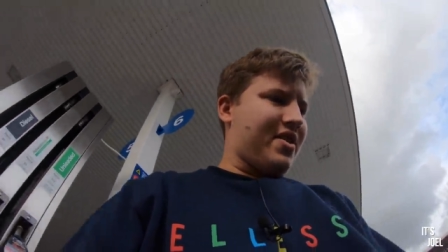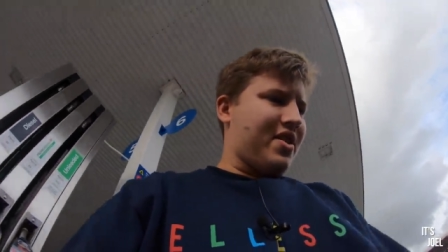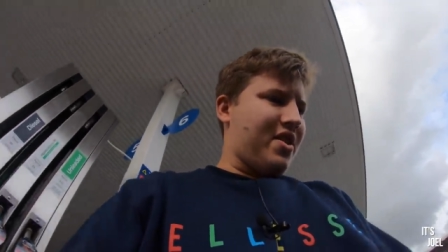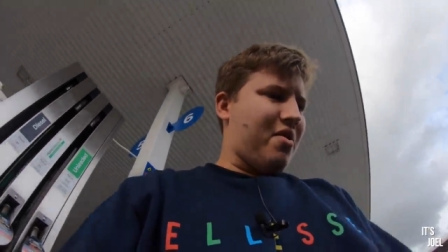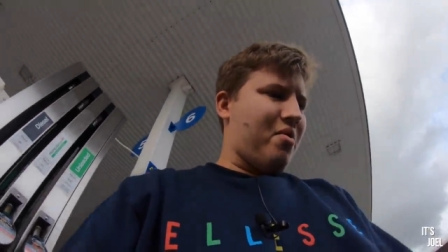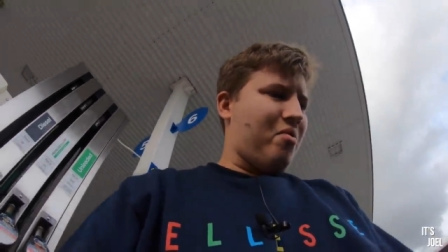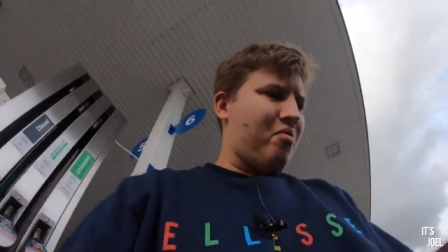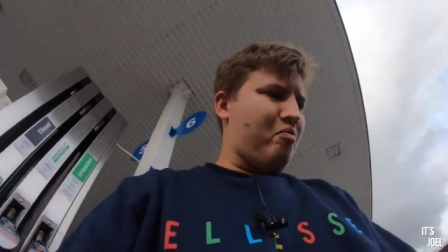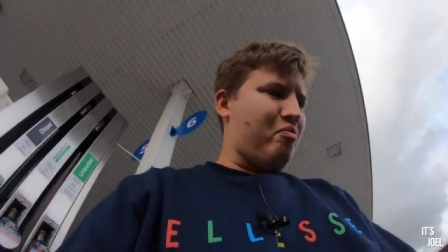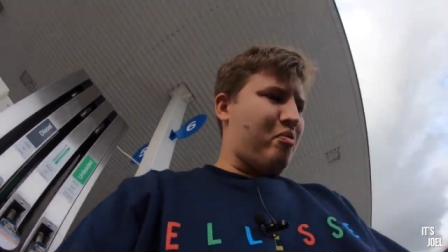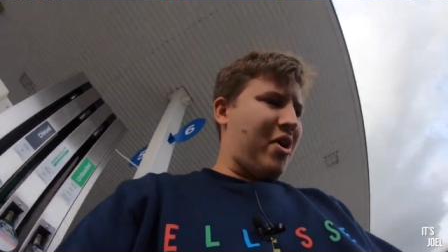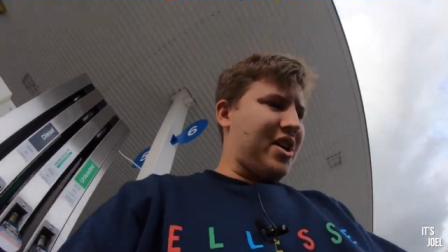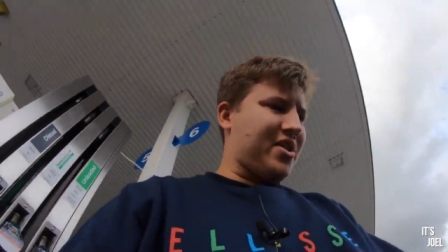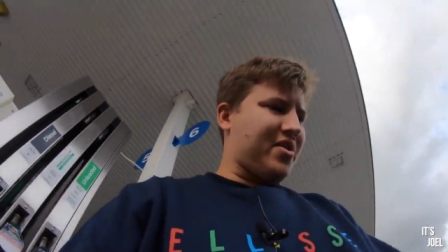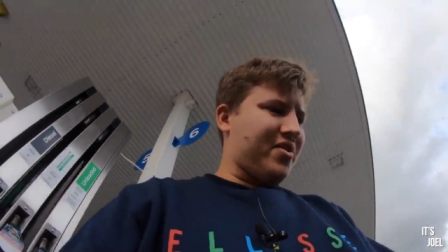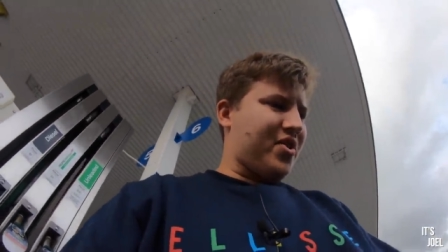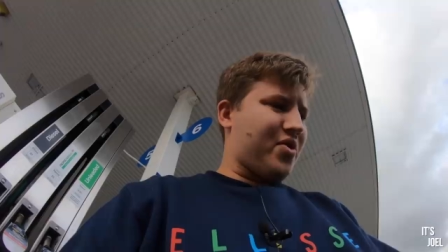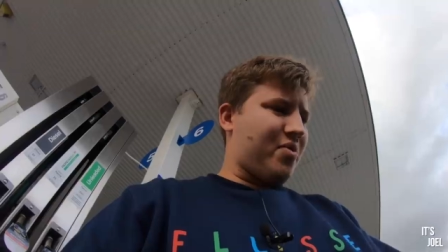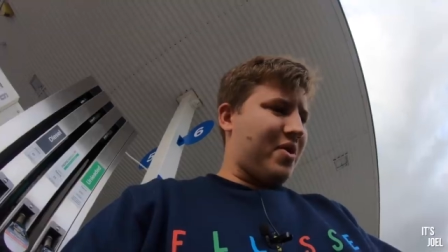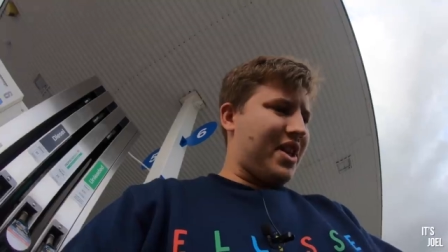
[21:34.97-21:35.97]
So
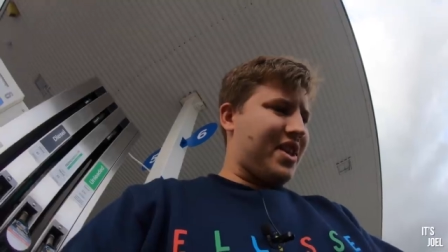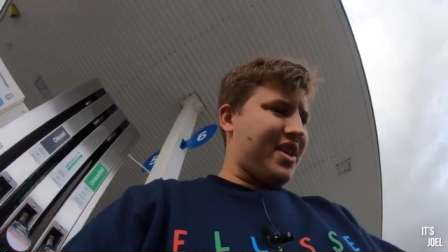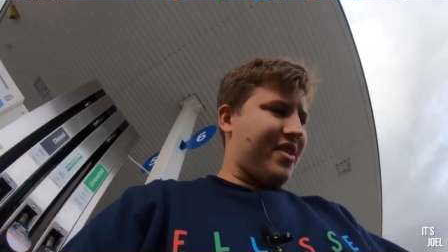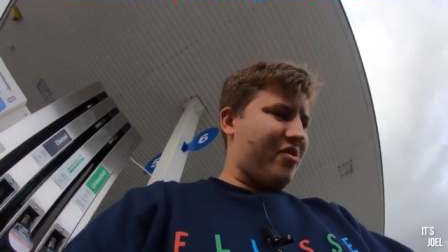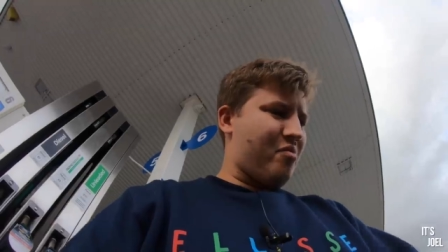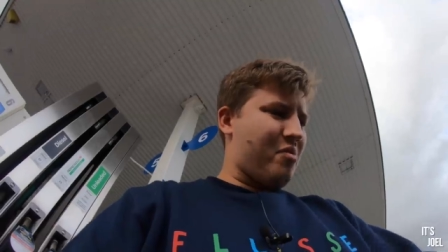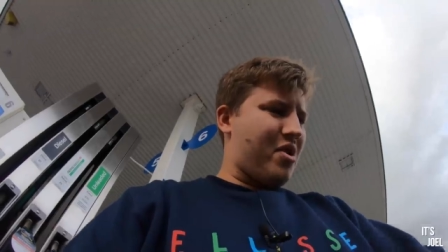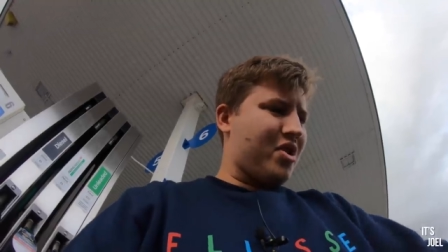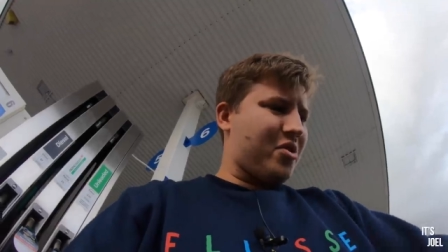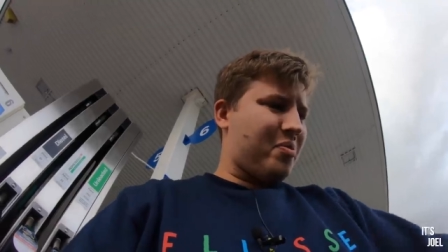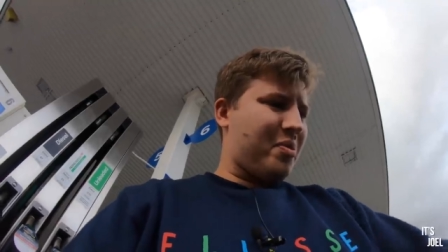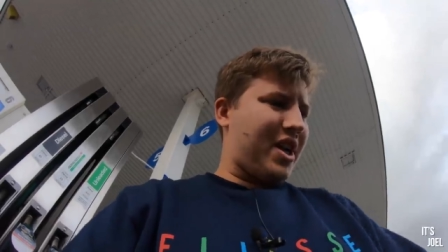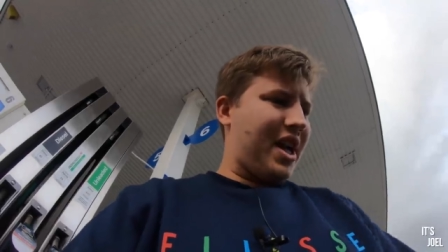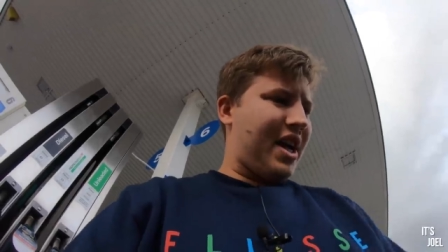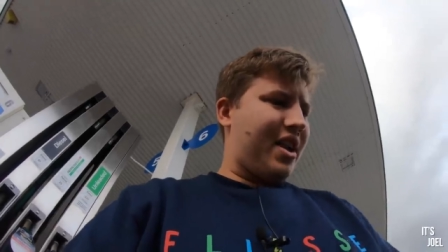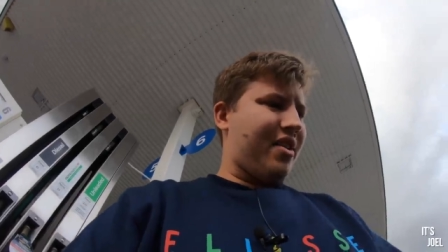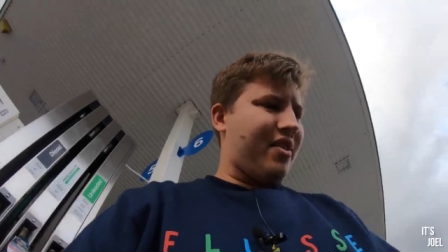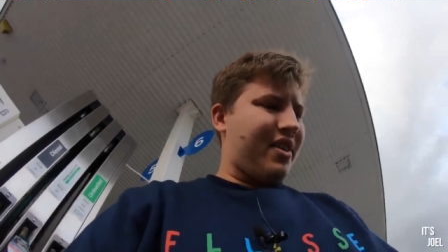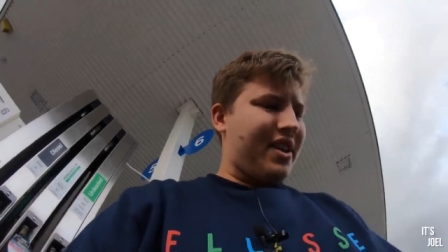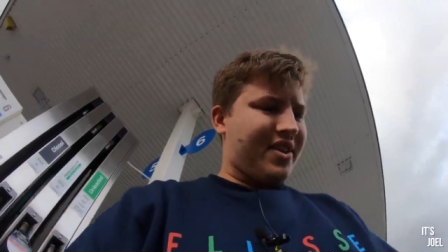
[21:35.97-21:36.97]
based on 27 miles per
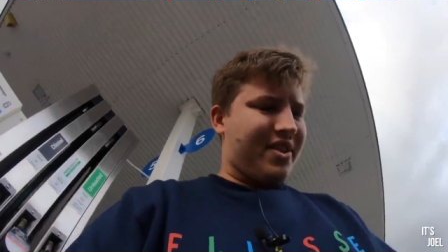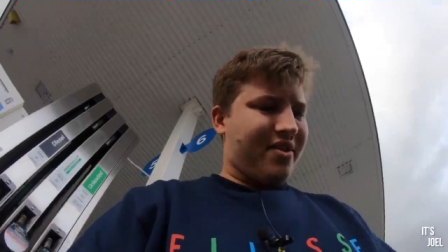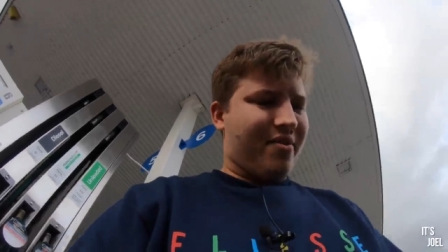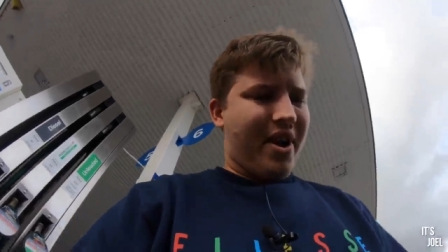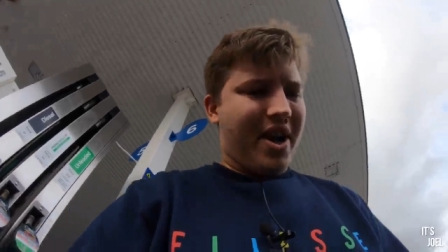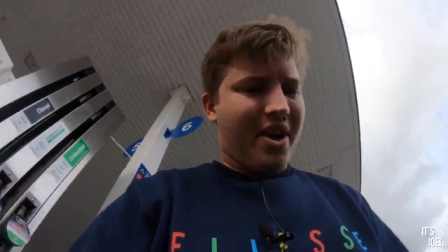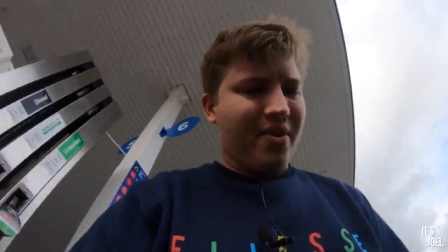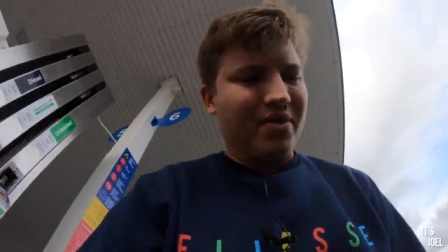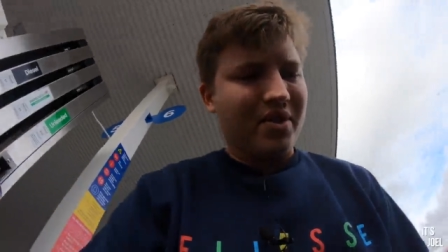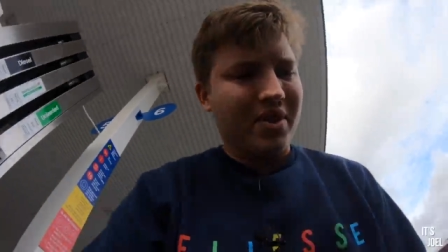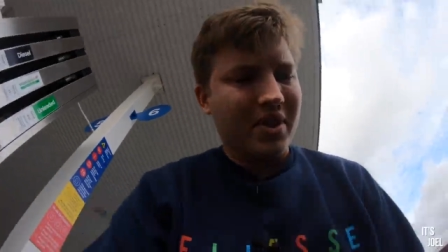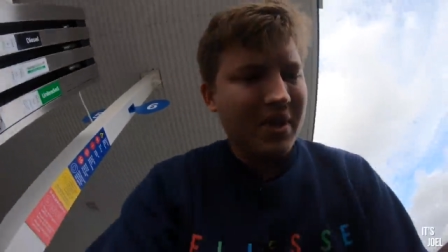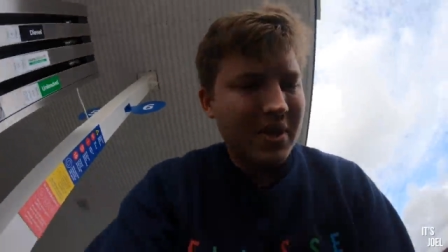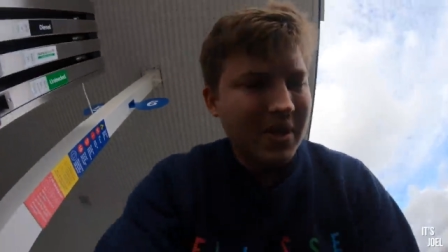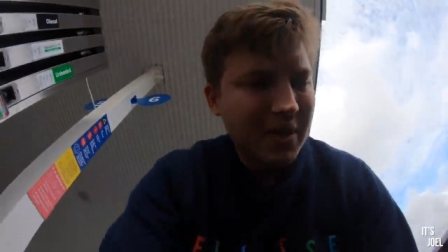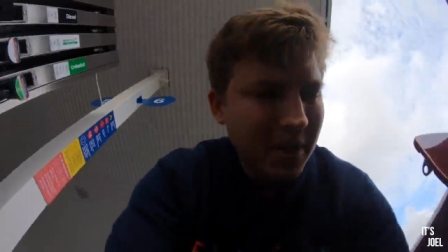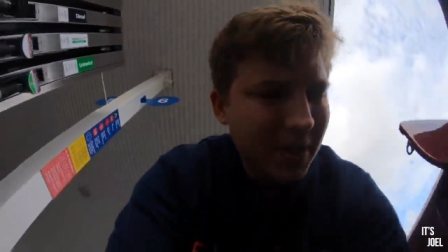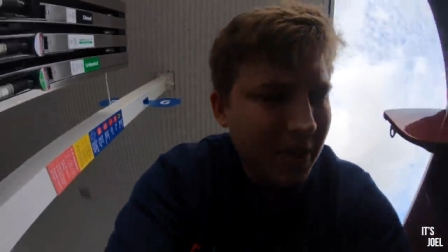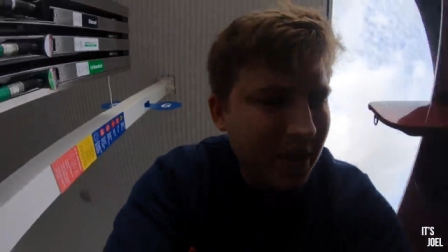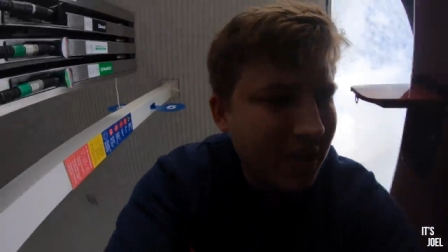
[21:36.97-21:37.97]
gallon, that's around
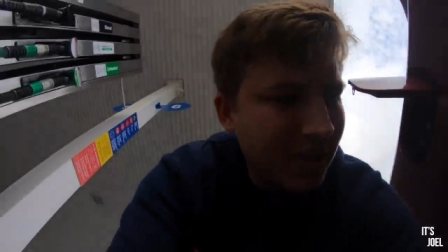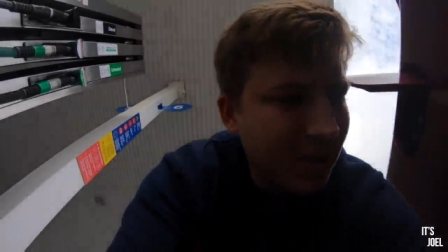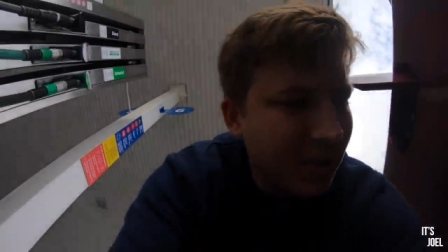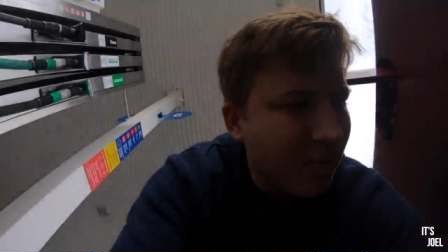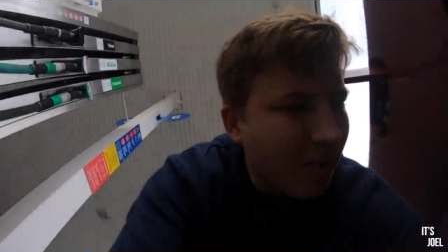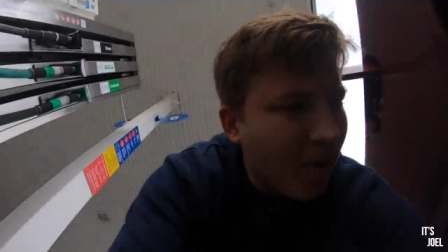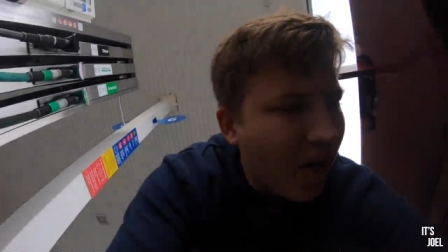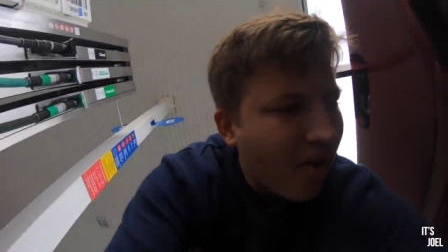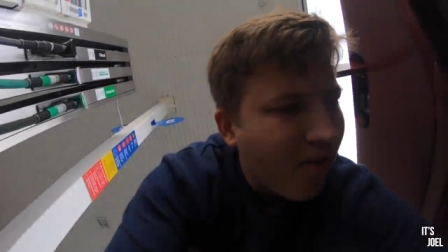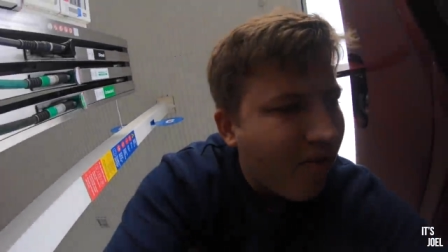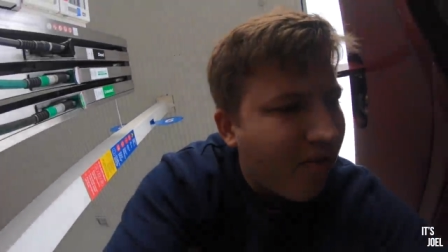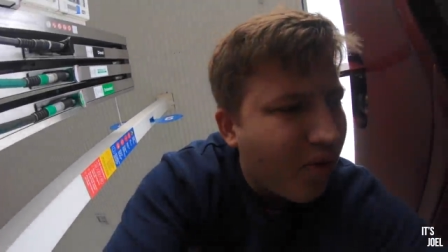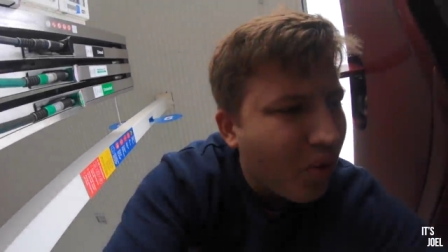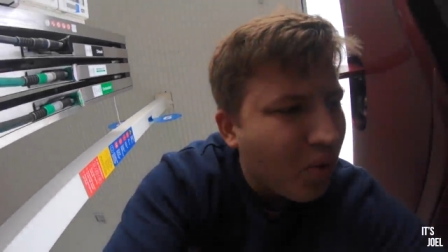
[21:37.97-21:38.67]
uh,